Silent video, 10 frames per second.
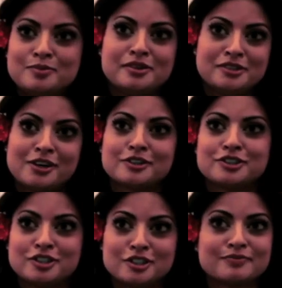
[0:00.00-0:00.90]
be a
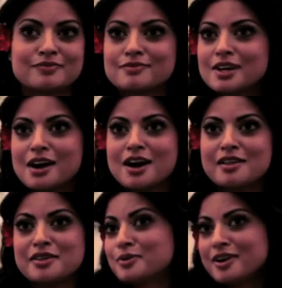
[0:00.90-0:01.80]
doctor, uh,
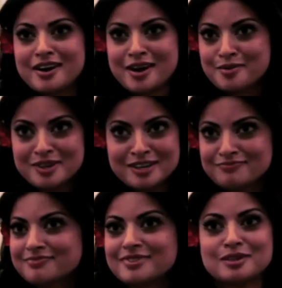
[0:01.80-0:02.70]
they were not happy.
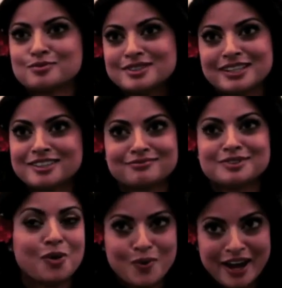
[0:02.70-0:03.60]
It was like,
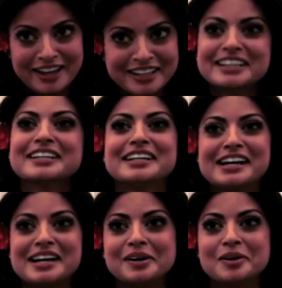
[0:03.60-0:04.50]
no way.
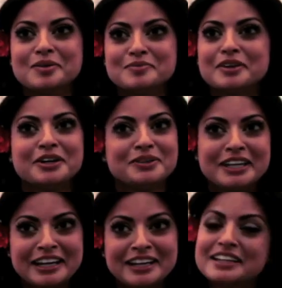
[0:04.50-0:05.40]
Um, are you
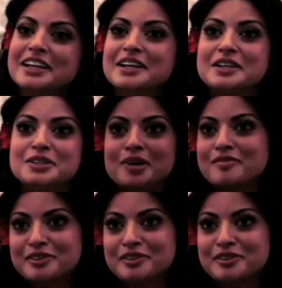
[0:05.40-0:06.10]
kidding? You have the